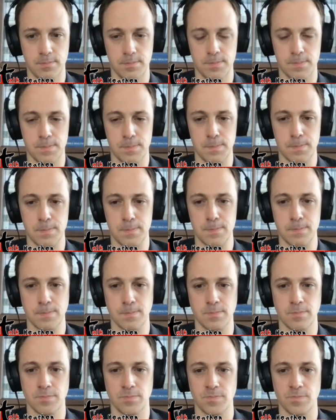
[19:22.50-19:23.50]

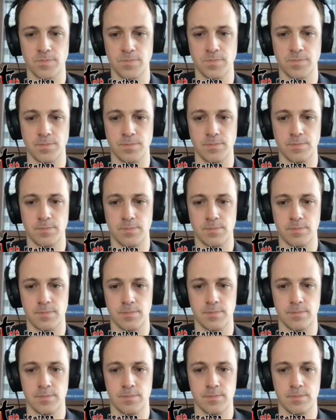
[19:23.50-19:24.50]

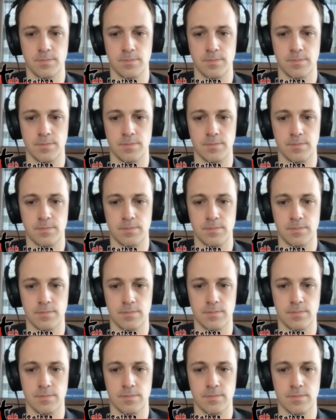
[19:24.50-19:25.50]

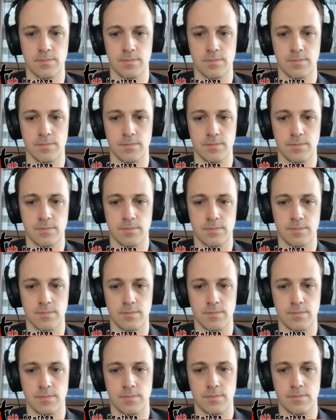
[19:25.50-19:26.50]

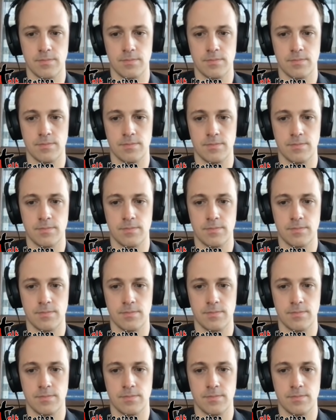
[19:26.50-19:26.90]
(silent)